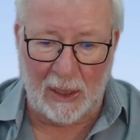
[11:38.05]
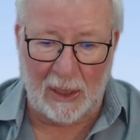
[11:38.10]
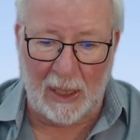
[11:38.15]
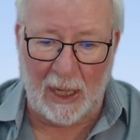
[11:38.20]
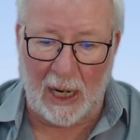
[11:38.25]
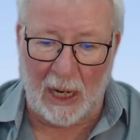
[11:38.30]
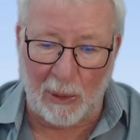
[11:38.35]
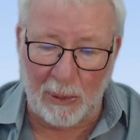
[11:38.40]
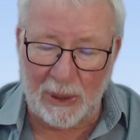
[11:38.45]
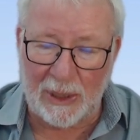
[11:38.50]

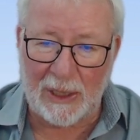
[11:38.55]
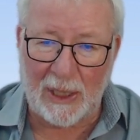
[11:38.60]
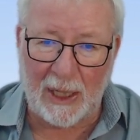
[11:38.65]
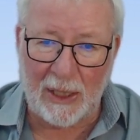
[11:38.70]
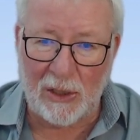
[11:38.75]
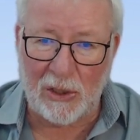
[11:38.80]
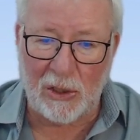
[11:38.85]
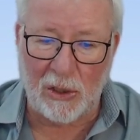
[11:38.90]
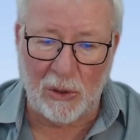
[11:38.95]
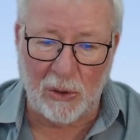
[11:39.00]
Now, I would say
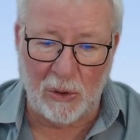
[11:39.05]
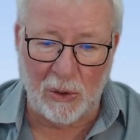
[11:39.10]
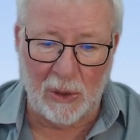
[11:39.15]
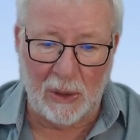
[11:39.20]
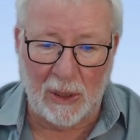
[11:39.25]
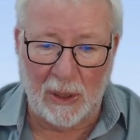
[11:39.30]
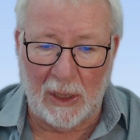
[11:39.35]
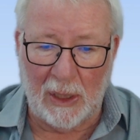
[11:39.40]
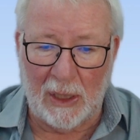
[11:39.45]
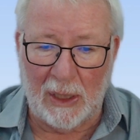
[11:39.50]
to you
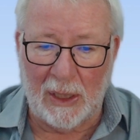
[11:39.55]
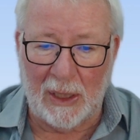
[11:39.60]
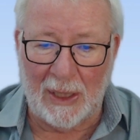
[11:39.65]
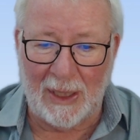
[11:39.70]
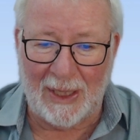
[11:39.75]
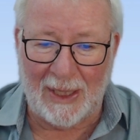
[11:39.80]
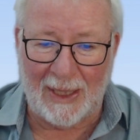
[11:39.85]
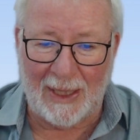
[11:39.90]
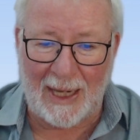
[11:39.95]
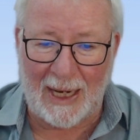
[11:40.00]

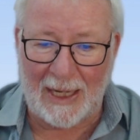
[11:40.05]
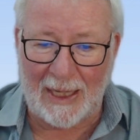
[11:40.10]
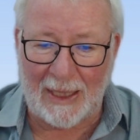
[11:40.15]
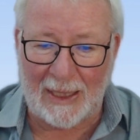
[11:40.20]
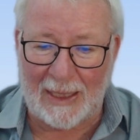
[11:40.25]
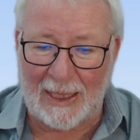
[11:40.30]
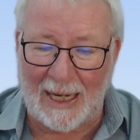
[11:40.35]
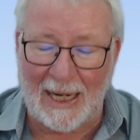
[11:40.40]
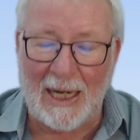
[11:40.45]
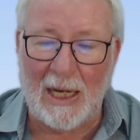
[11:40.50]
that
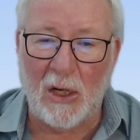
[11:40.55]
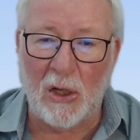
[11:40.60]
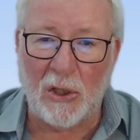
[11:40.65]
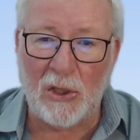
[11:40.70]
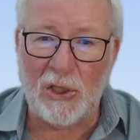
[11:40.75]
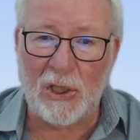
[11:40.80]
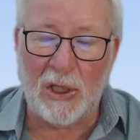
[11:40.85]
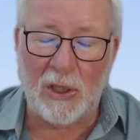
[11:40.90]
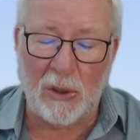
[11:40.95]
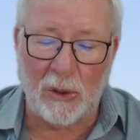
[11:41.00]
it's
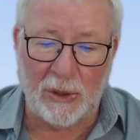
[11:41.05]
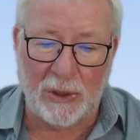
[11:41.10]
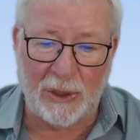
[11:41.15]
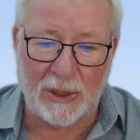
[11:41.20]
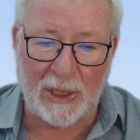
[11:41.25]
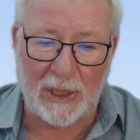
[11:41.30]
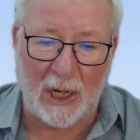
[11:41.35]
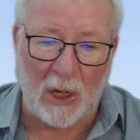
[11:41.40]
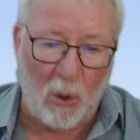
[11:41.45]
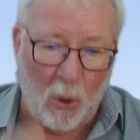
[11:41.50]
illogical to
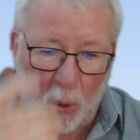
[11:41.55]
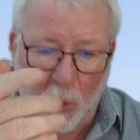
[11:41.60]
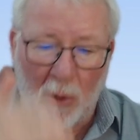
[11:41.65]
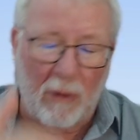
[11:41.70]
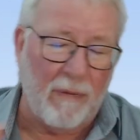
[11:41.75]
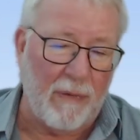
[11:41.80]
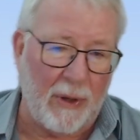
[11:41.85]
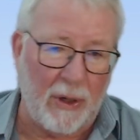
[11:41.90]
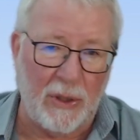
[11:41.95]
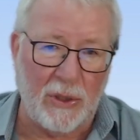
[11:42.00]
say all
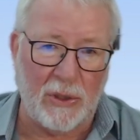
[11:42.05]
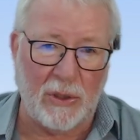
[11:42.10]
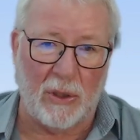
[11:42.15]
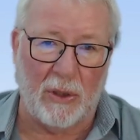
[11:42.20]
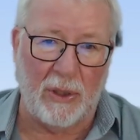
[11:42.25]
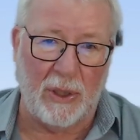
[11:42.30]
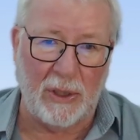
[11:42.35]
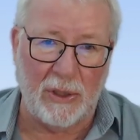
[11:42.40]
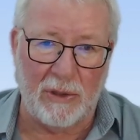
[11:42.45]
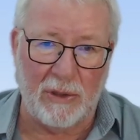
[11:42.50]
of those
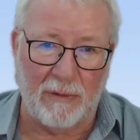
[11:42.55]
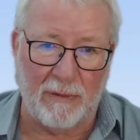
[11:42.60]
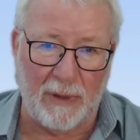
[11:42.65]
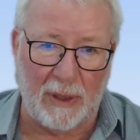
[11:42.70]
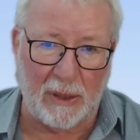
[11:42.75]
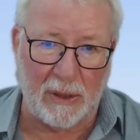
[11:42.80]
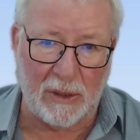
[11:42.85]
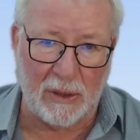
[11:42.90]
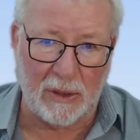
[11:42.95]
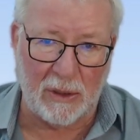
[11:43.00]
are his
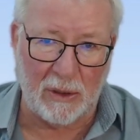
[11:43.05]
defense.